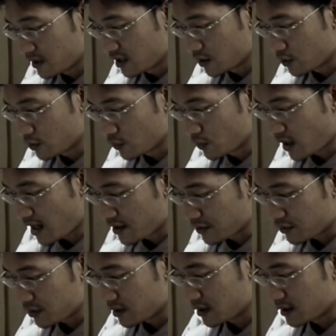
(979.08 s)
minute to
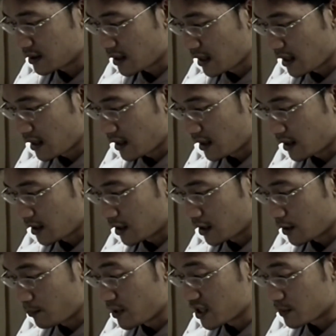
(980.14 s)
100
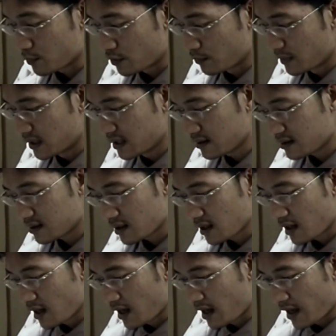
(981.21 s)
beats per minute,
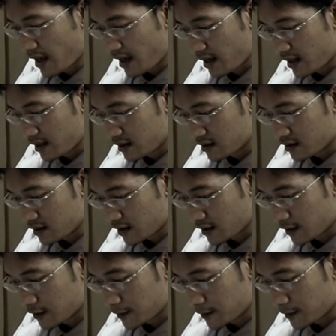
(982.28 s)
and